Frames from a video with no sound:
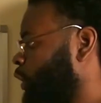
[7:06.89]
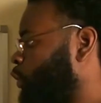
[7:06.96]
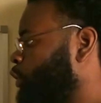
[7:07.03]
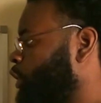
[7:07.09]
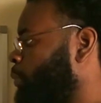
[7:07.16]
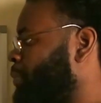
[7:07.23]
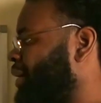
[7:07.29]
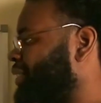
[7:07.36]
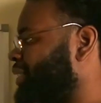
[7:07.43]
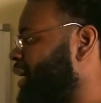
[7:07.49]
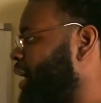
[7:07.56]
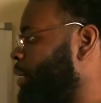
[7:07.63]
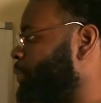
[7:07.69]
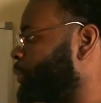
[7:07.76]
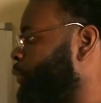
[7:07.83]
Those are my
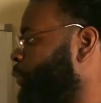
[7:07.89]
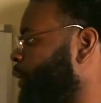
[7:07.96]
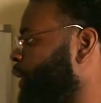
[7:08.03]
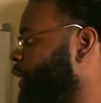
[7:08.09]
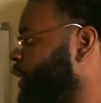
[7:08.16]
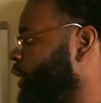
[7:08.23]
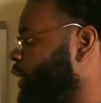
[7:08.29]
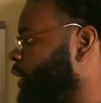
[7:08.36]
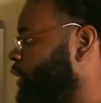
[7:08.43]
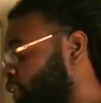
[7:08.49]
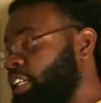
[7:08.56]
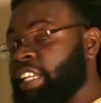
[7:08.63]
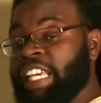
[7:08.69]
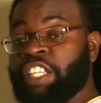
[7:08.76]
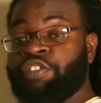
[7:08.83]
top three.
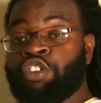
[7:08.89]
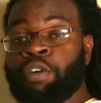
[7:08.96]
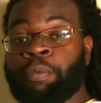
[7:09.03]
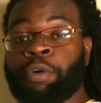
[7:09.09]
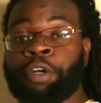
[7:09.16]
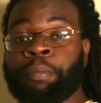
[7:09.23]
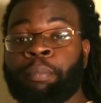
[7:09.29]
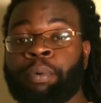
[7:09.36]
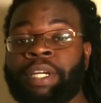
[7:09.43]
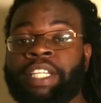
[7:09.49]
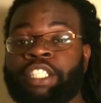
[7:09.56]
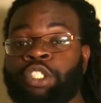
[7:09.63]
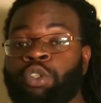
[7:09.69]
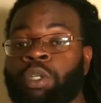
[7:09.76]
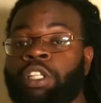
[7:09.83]
The next few I'm going to
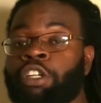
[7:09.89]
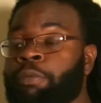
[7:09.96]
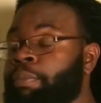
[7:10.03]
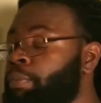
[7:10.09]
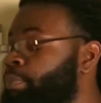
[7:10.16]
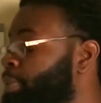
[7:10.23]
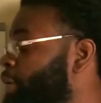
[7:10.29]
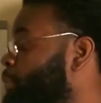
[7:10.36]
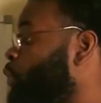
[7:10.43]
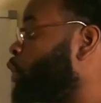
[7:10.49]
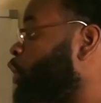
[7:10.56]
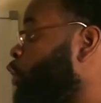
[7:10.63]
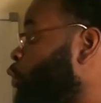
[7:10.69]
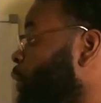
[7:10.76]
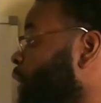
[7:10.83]
breeze through a little bit
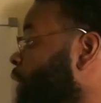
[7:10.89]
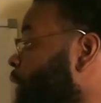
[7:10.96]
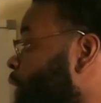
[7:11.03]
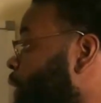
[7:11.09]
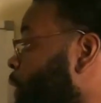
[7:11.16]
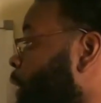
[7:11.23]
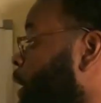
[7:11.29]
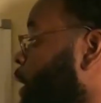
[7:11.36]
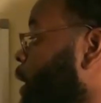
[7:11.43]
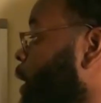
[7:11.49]
more quickly.